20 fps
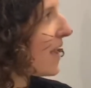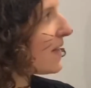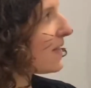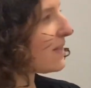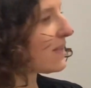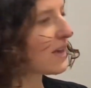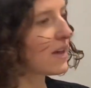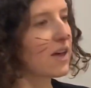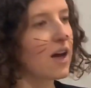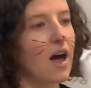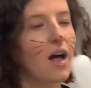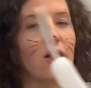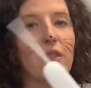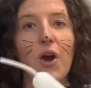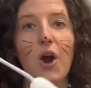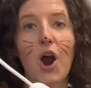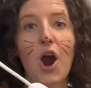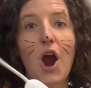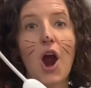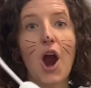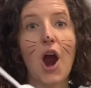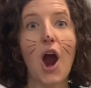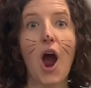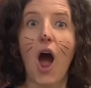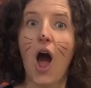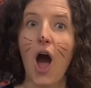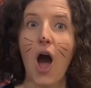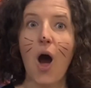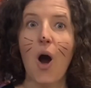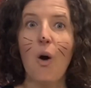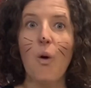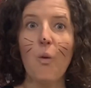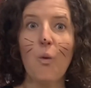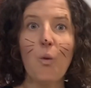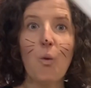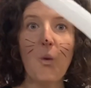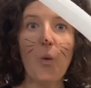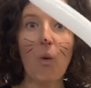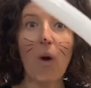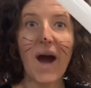is the color
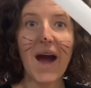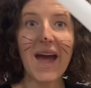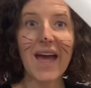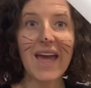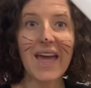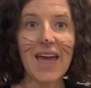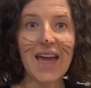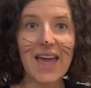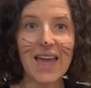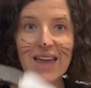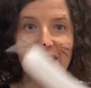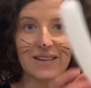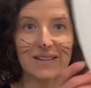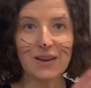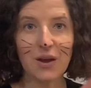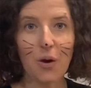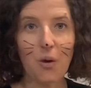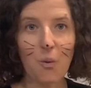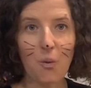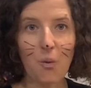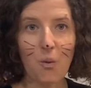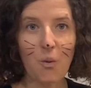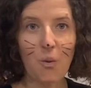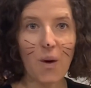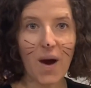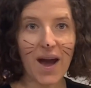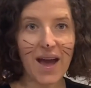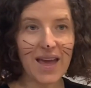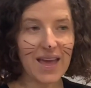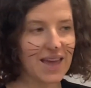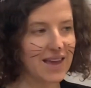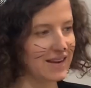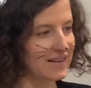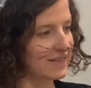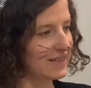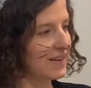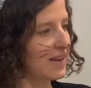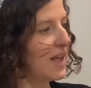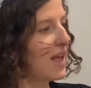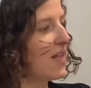white, white.
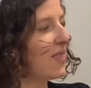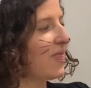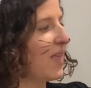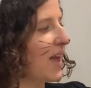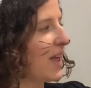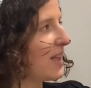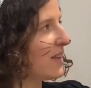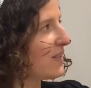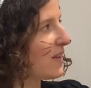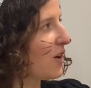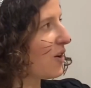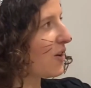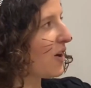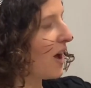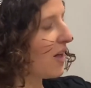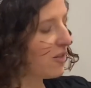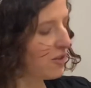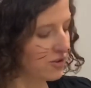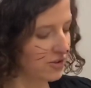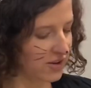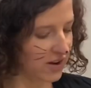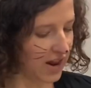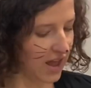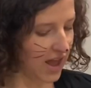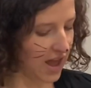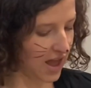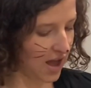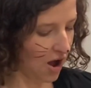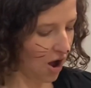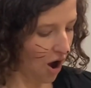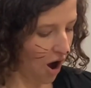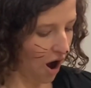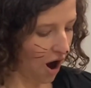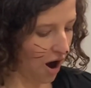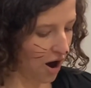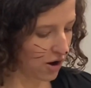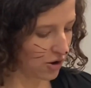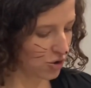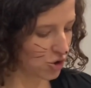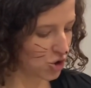That is our color today.
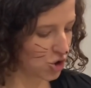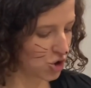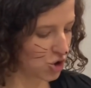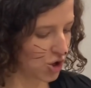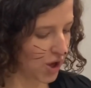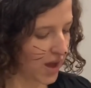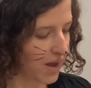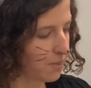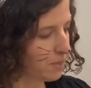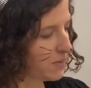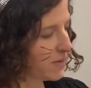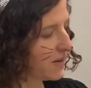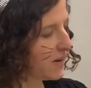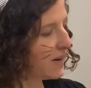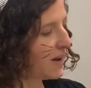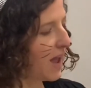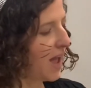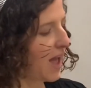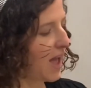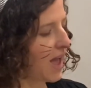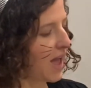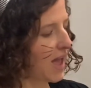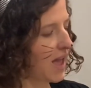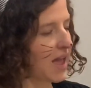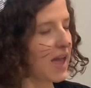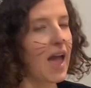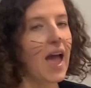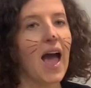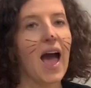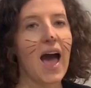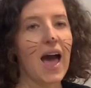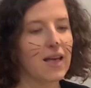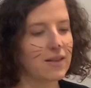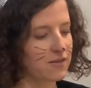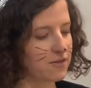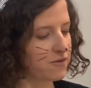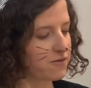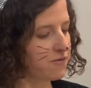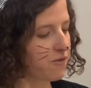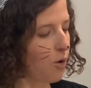Our shape today
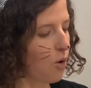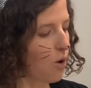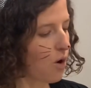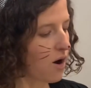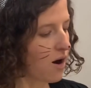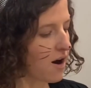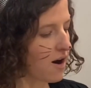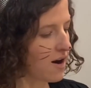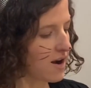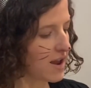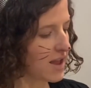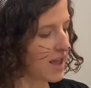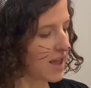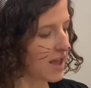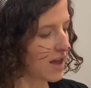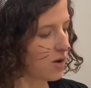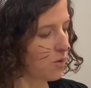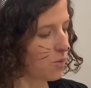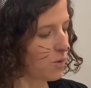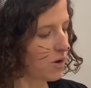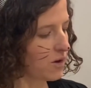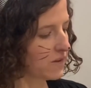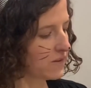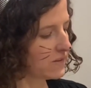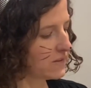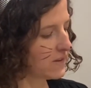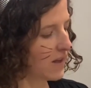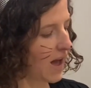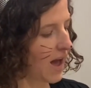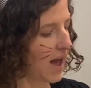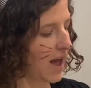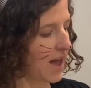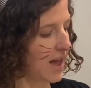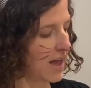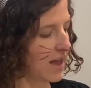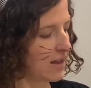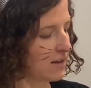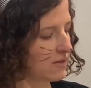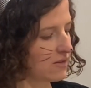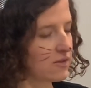has four equal
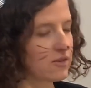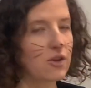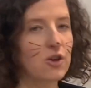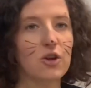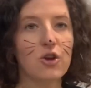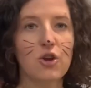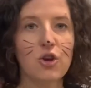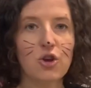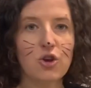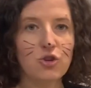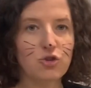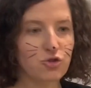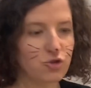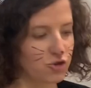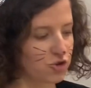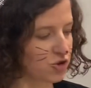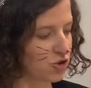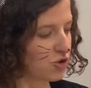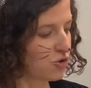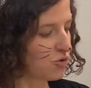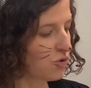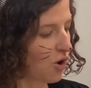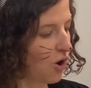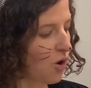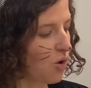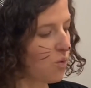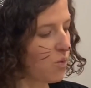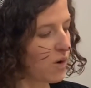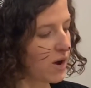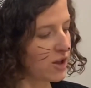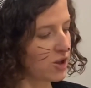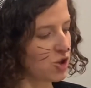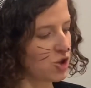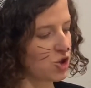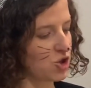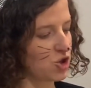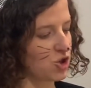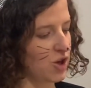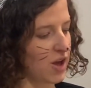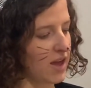sides. Do you know what
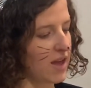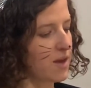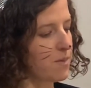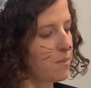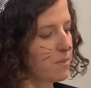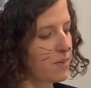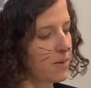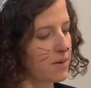shape